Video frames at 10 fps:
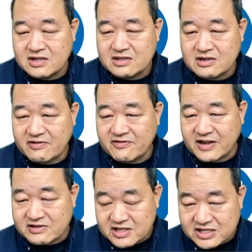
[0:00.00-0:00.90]
their
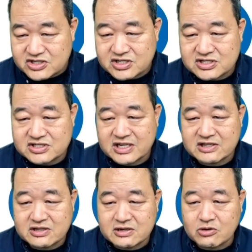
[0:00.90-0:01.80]
foundations
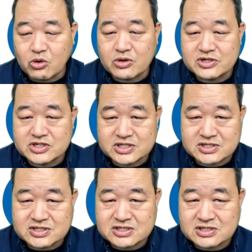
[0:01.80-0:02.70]
and their
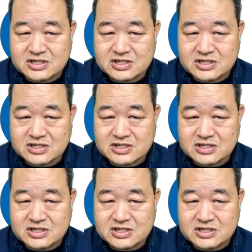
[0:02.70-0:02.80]
origins